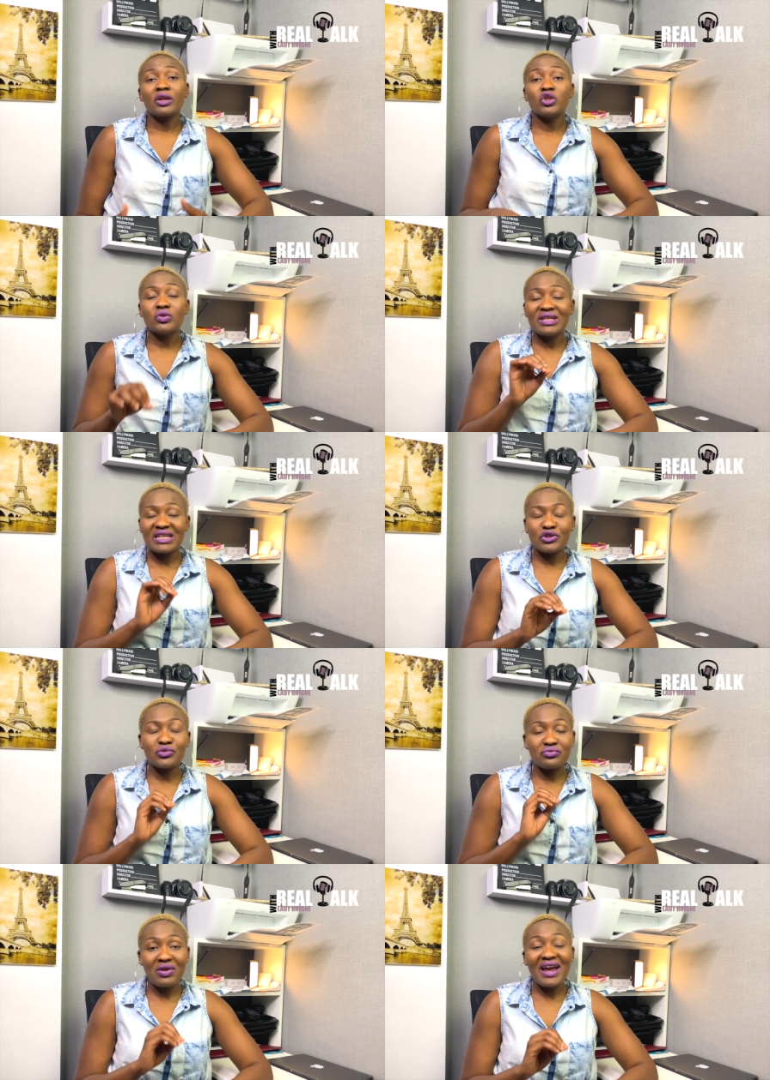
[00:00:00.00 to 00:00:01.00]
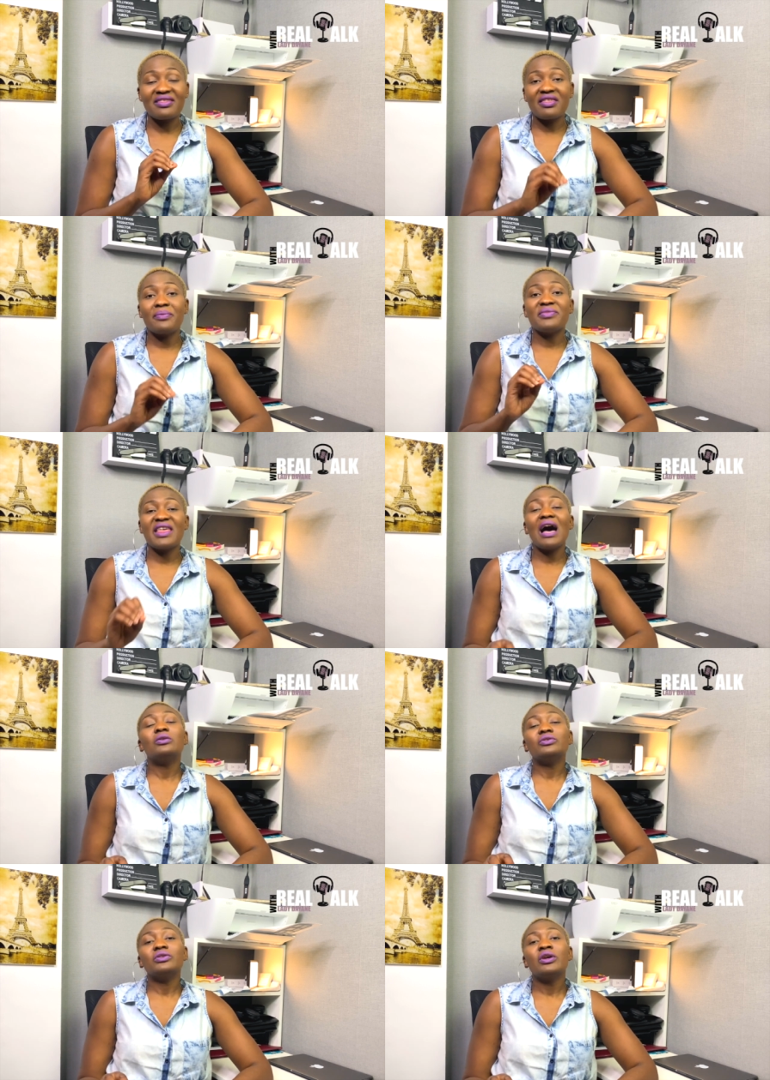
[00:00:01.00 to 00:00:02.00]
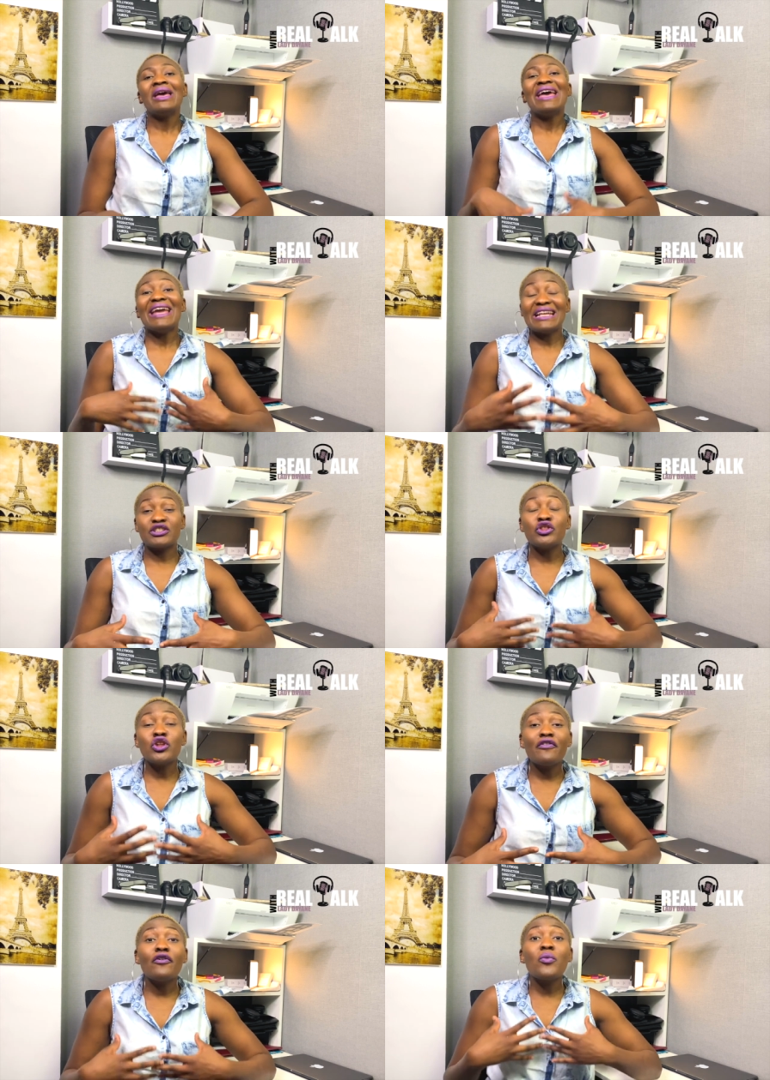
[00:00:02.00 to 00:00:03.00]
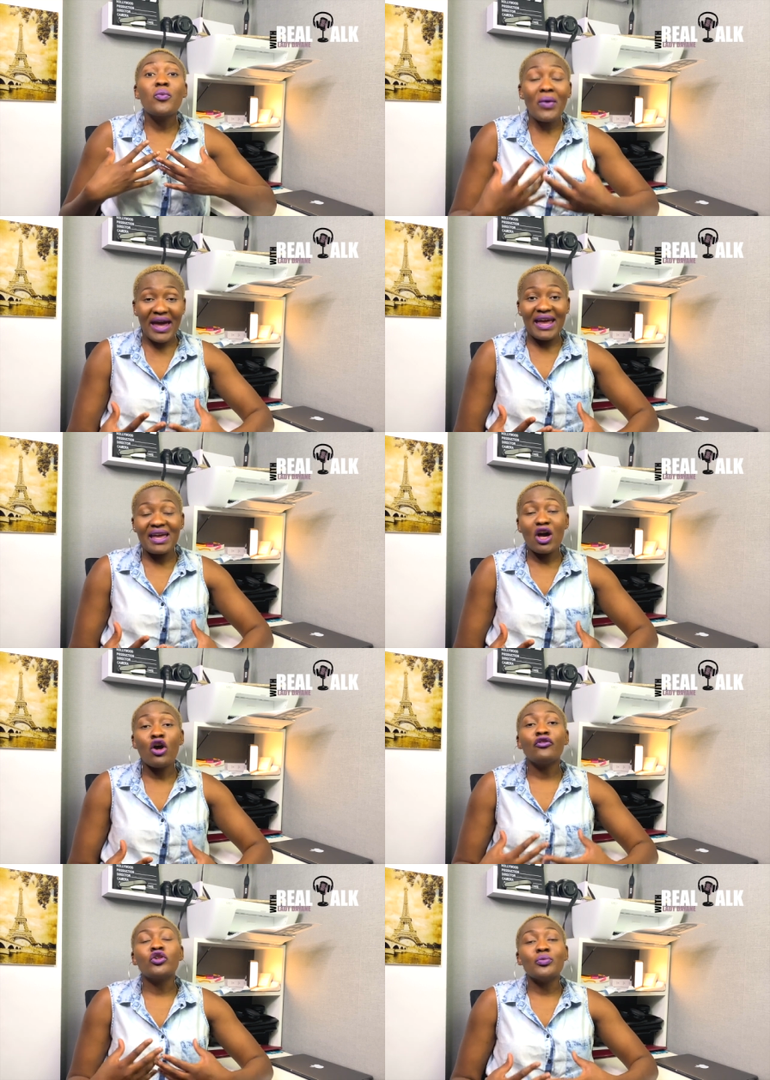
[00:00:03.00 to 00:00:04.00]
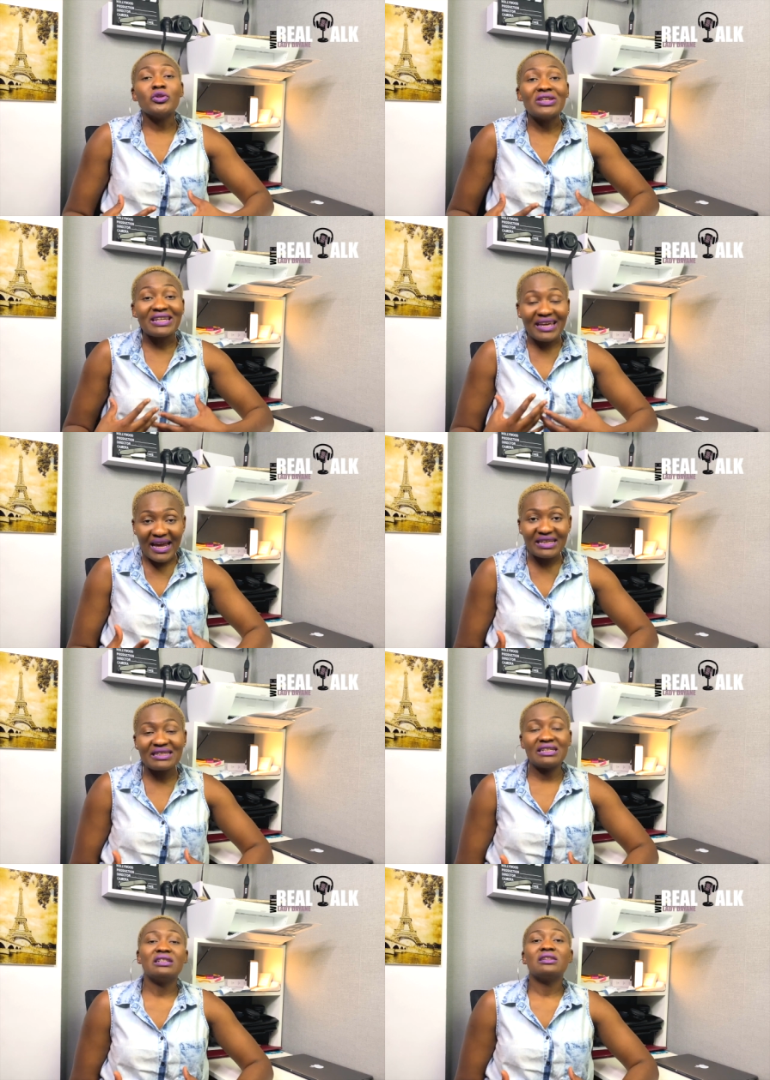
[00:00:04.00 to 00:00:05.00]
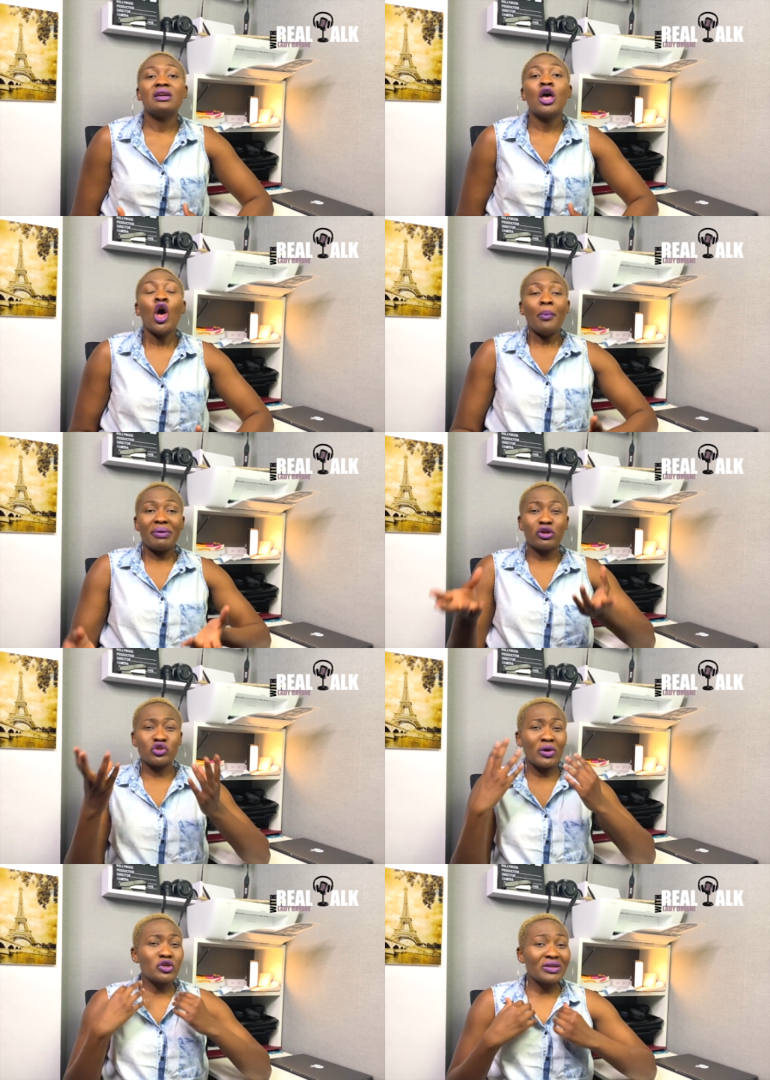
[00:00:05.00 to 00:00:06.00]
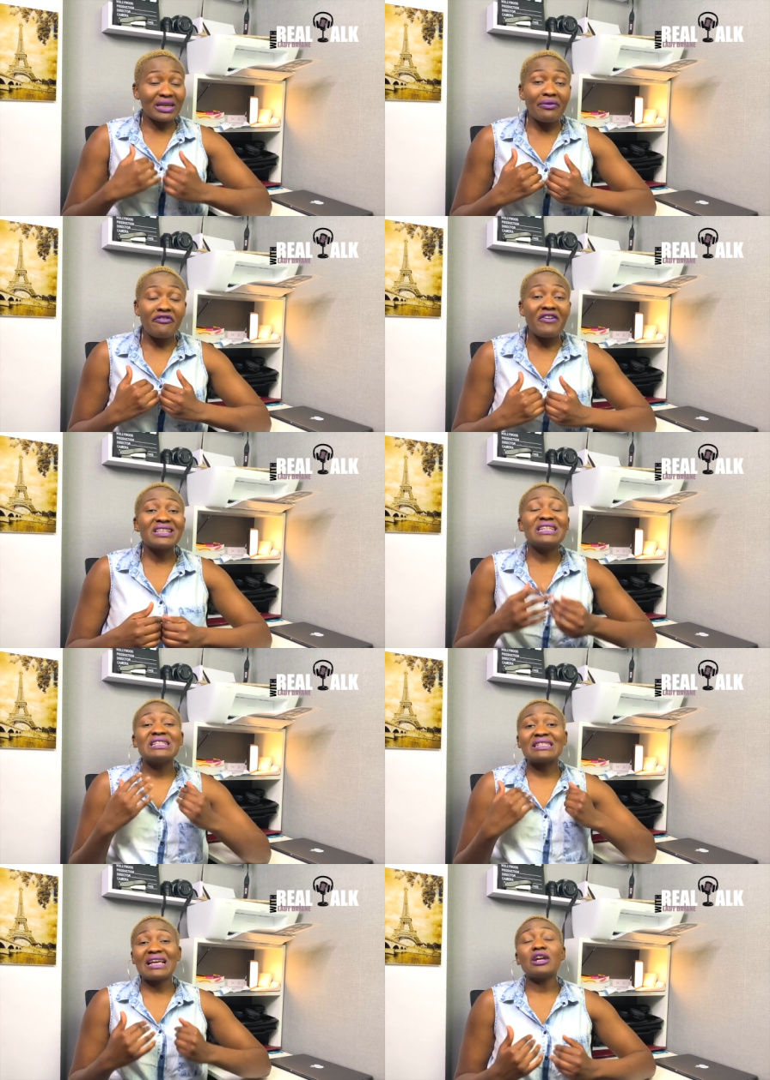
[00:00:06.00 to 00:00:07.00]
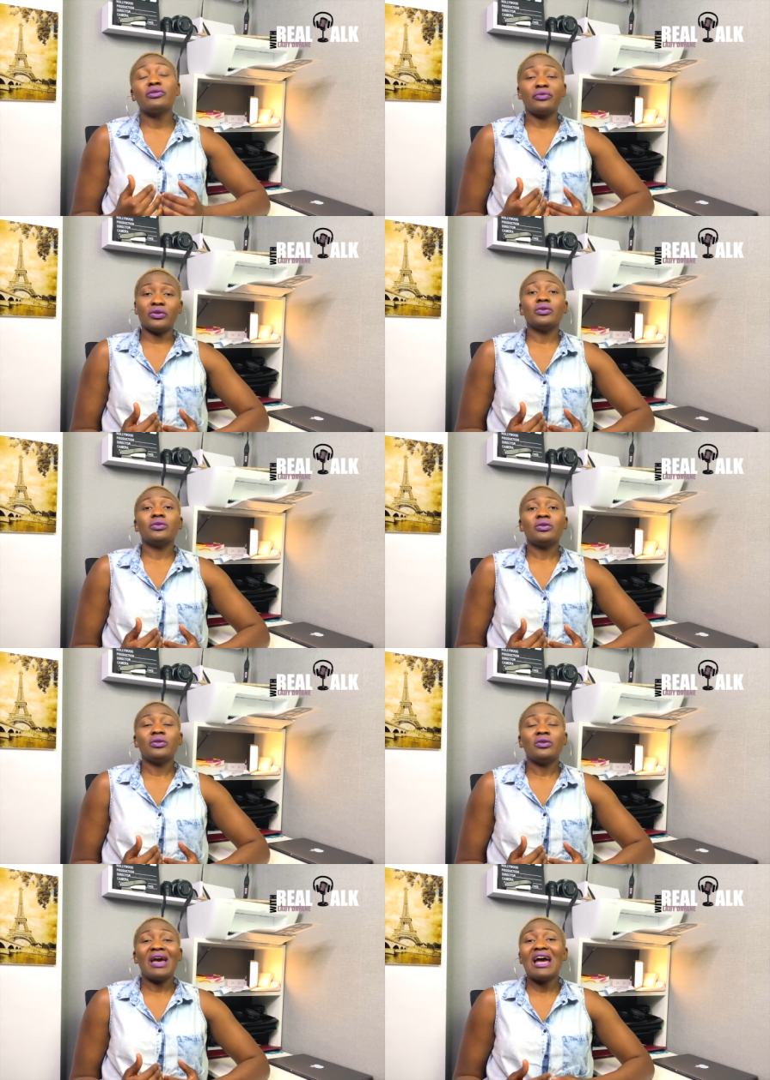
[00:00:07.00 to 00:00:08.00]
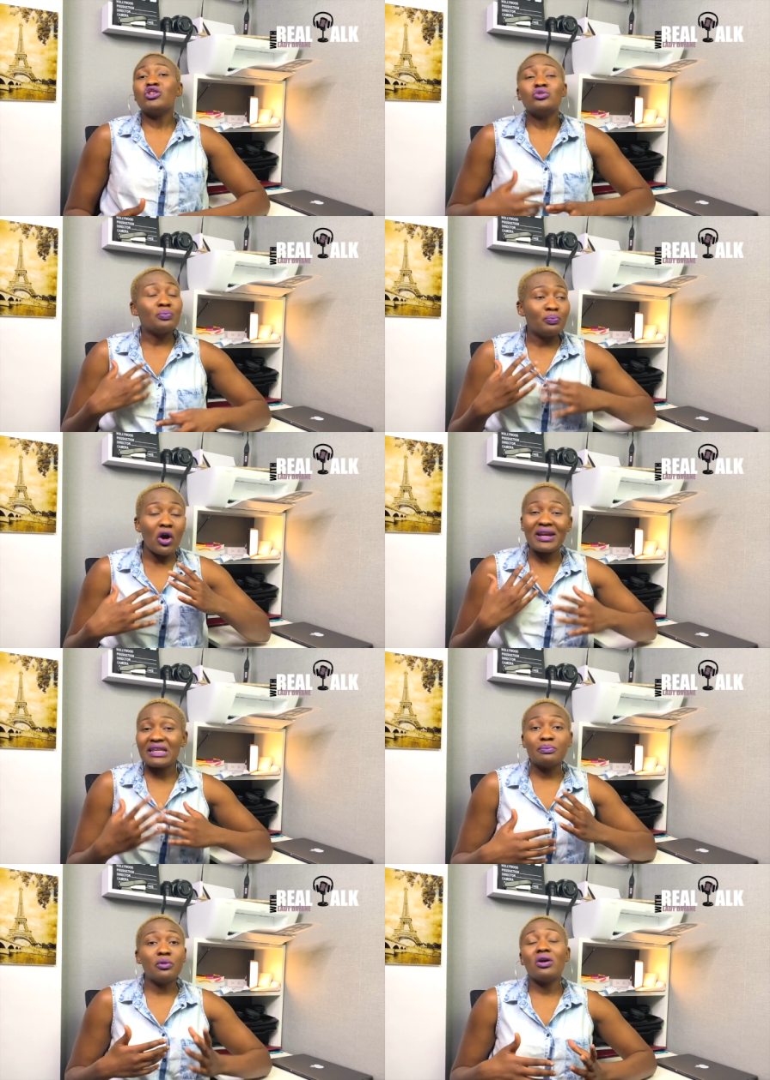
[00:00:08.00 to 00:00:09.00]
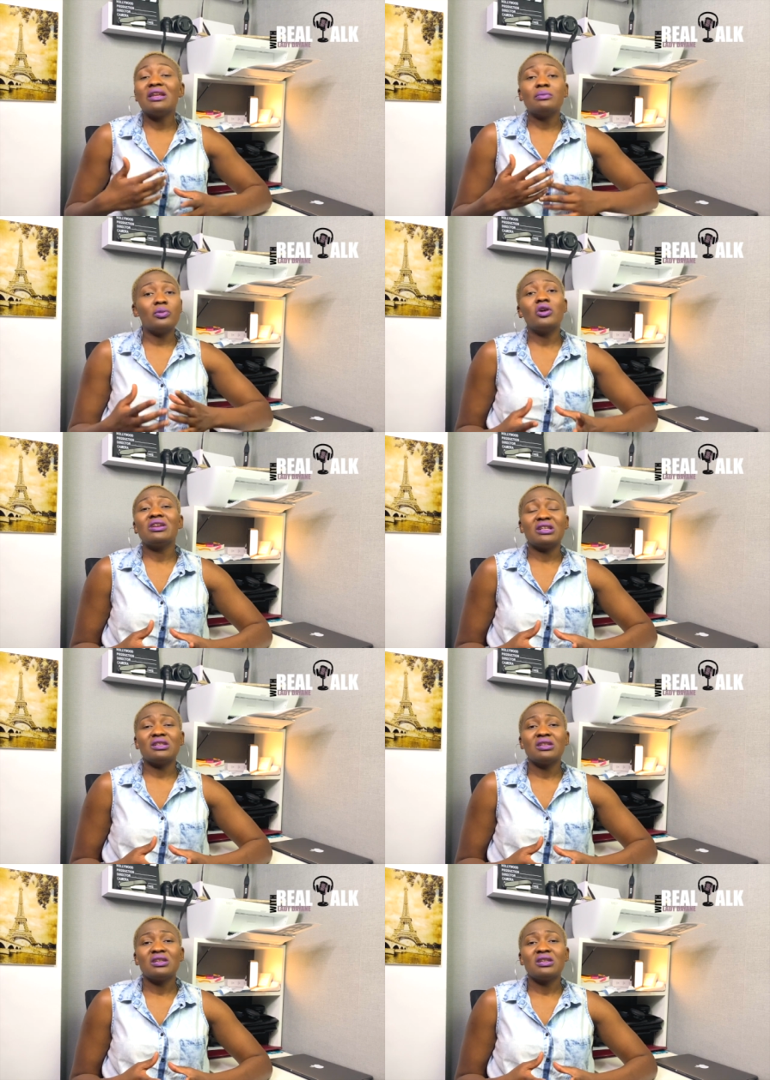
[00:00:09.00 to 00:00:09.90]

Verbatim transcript: You need to write them down. It's another way of communicating, because when you keep things inside of you and you boiling, boiling, boiling,